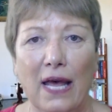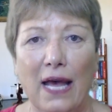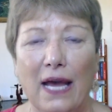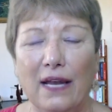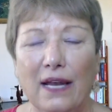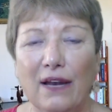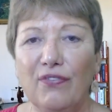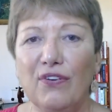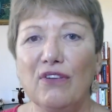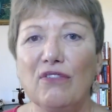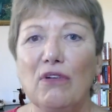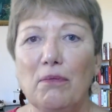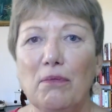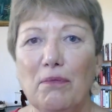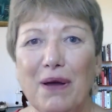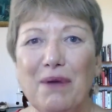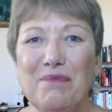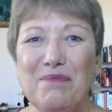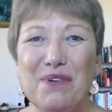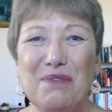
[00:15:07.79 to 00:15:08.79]
And if you
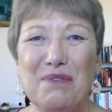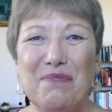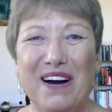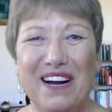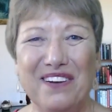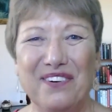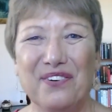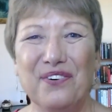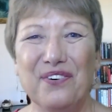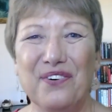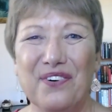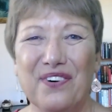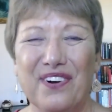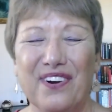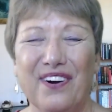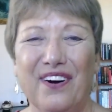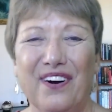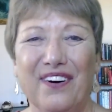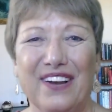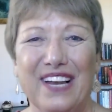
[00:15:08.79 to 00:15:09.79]
remember my talk
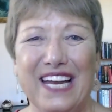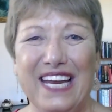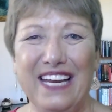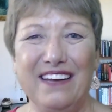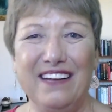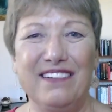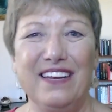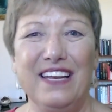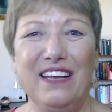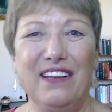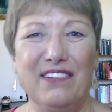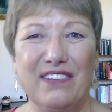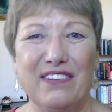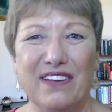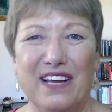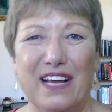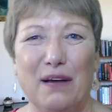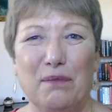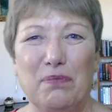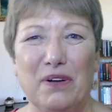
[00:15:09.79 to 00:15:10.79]
on ETs
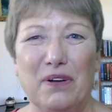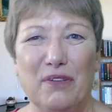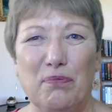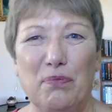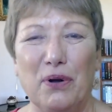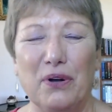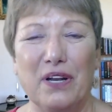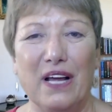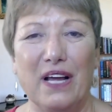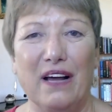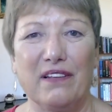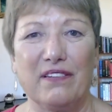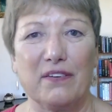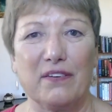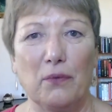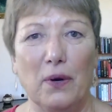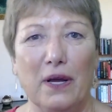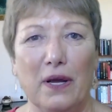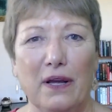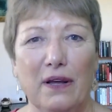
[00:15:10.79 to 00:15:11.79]
a couple of podcasts
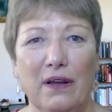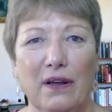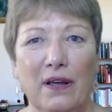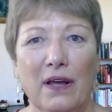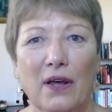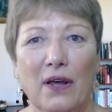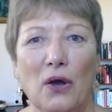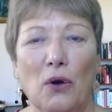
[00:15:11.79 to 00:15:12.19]
away,